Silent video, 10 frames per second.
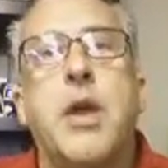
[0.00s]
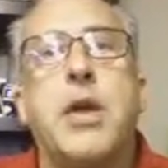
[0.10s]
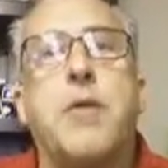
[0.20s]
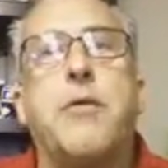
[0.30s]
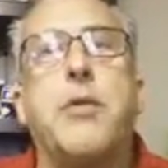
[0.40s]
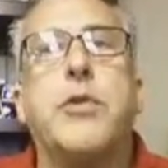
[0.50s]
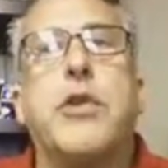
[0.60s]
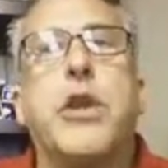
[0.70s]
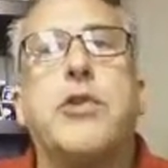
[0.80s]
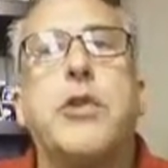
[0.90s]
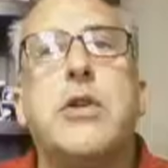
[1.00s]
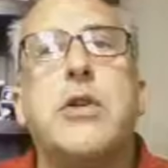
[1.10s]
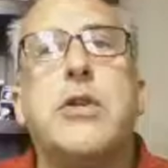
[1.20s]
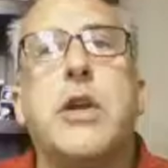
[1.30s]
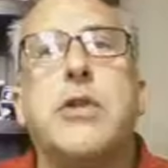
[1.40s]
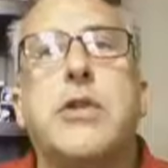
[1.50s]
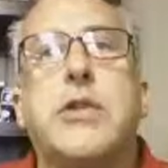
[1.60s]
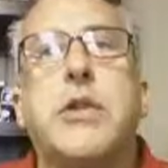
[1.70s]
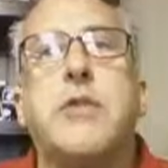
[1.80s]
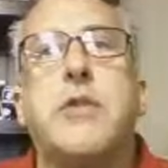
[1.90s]
The 4th section discusses
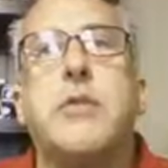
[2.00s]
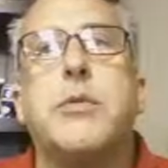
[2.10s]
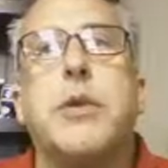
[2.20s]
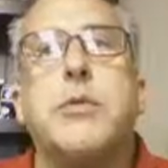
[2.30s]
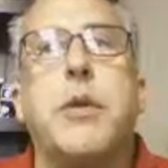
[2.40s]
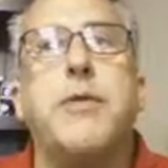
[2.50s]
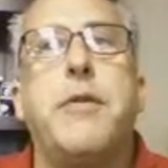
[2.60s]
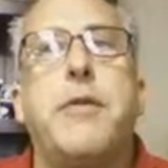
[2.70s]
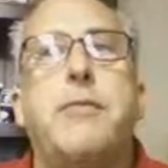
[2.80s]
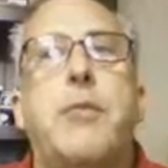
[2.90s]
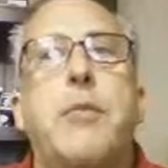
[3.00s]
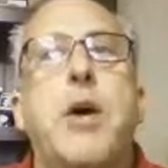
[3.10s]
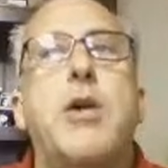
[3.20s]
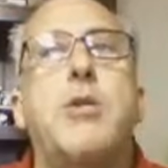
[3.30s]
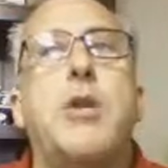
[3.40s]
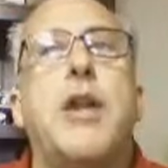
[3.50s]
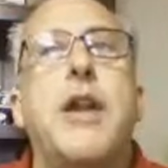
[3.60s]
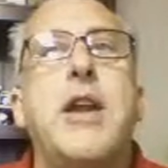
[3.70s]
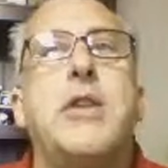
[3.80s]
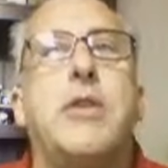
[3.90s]
how firms can benefit from
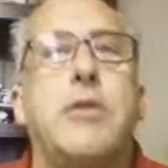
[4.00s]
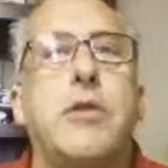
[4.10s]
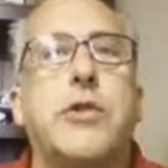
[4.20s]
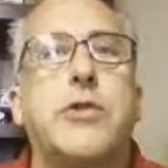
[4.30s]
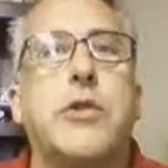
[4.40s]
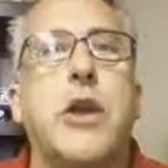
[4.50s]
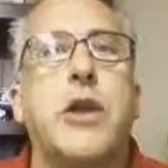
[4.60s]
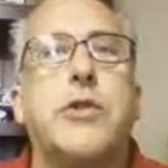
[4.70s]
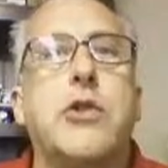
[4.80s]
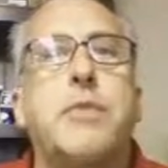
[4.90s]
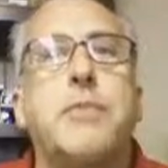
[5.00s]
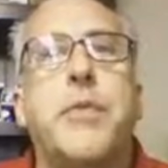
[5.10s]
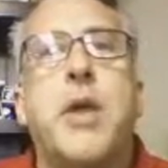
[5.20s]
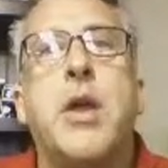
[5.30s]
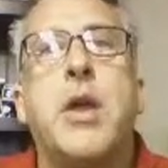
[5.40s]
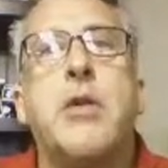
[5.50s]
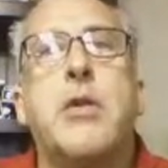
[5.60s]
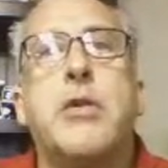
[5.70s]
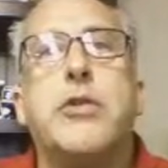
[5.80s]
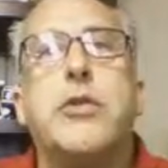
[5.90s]
unrelated diversification.
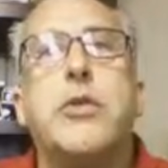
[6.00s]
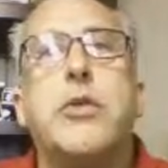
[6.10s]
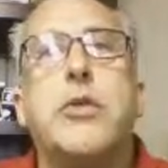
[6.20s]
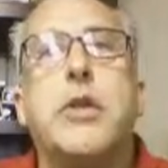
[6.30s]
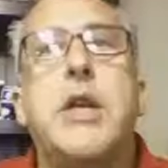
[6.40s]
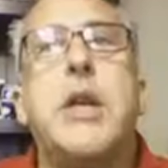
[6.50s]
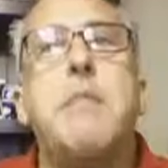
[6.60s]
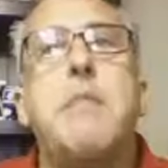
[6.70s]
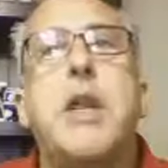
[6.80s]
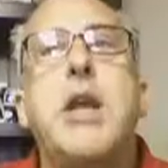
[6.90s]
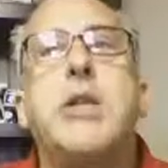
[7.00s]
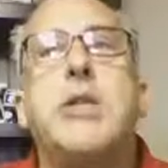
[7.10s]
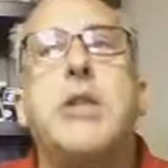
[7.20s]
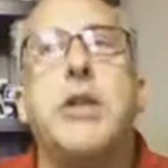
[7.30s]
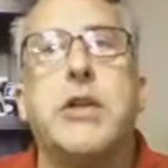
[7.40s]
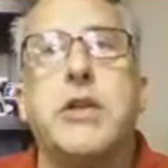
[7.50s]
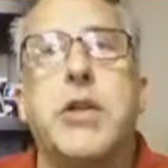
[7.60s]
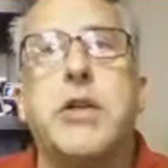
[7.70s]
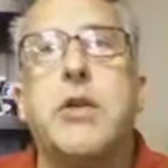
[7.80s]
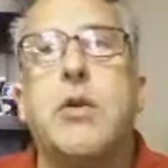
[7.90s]
There are 2 key means to this
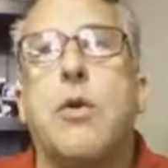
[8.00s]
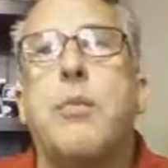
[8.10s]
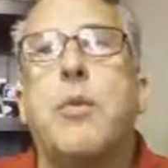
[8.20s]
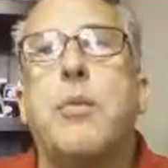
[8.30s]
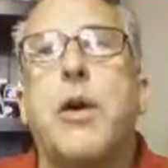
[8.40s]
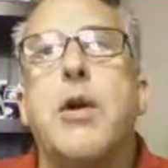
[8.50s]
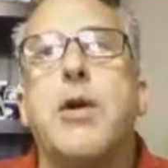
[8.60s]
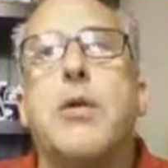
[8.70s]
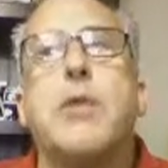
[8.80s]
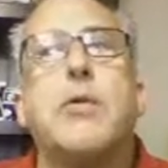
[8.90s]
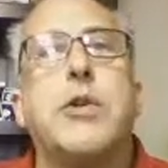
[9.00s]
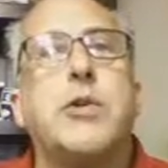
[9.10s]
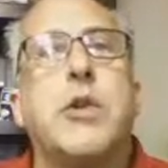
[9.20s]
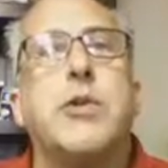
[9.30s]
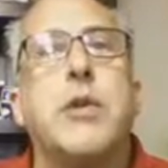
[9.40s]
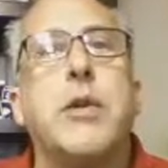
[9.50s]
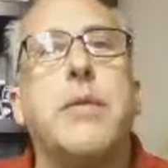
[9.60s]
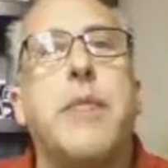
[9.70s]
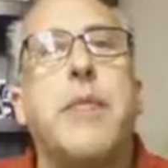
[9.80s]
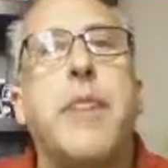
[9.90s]
end, corporate parenting and restructuring,
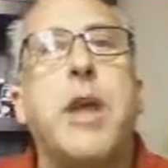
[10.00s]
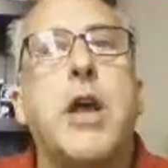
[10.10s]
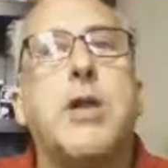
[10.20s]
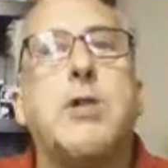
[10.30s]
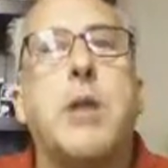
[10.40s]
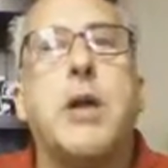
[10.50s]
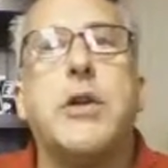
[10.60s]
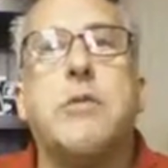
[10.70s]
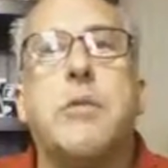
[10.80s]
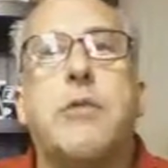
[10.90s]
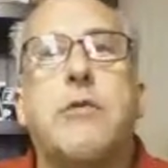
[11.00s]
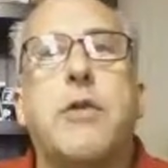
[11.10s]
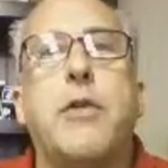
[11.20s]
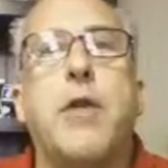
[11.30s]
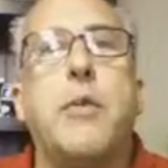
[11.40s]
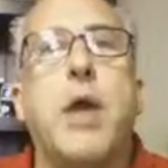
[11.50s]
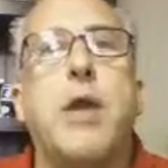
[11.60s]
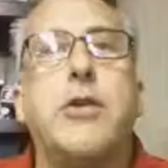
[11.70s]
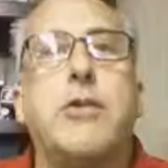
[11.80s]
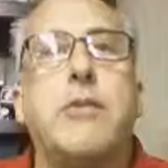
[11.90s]
as well as portfolio
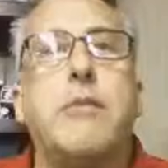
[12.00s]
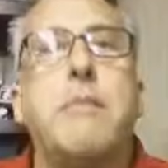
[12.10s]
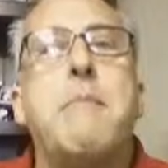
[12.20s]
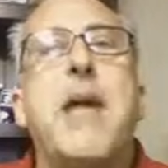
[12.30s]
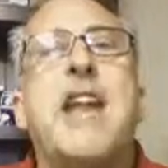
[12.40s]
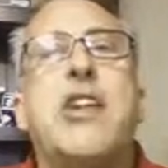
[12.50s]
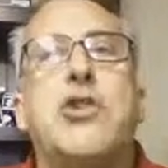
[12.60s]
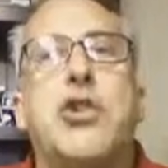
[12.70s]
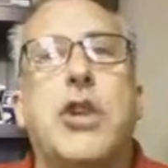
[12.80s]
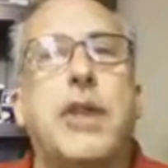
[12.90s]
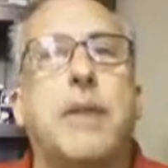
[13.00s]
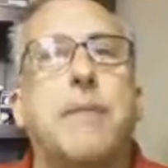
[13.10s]
managing.